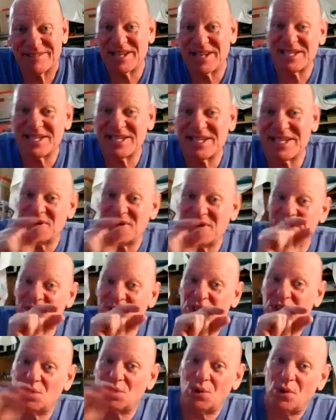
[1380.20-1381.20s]
And they're very
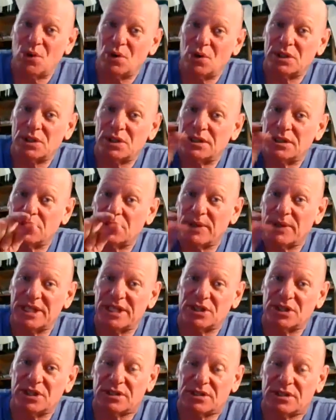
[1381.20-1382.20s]
short
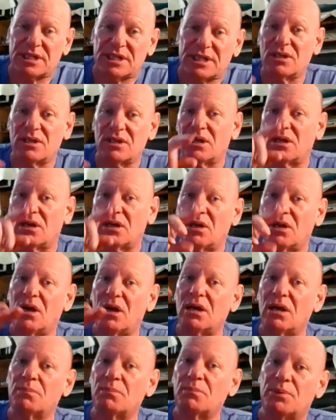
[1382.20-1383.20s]
questions. They're not
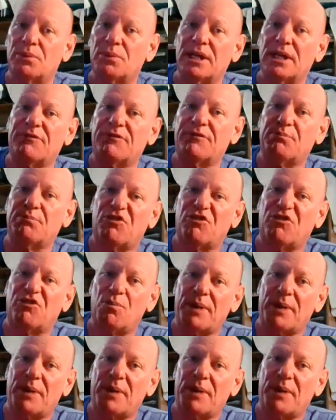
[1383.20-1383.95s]
long, brief, full